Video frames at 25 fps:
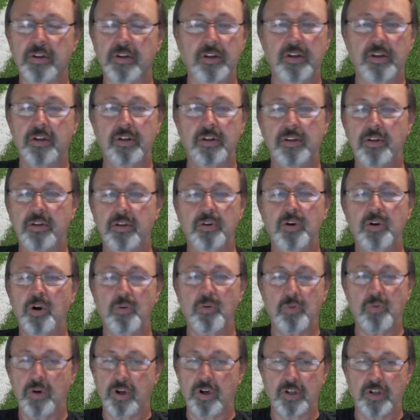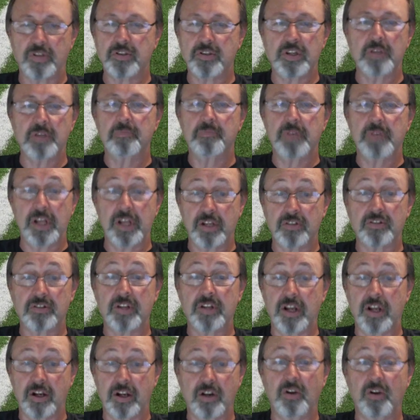You, you don't want to see me
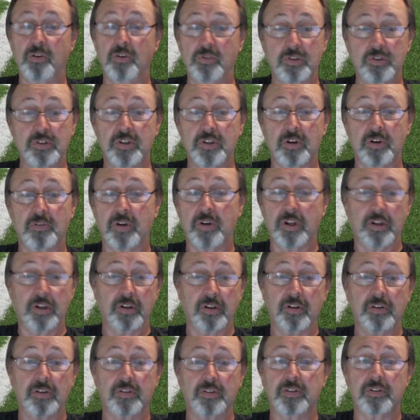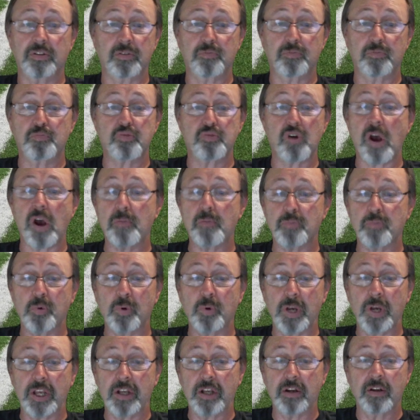as their coach during prep
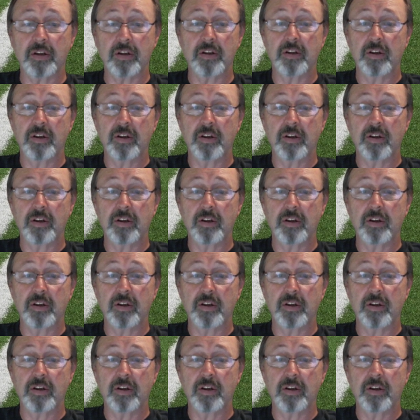week.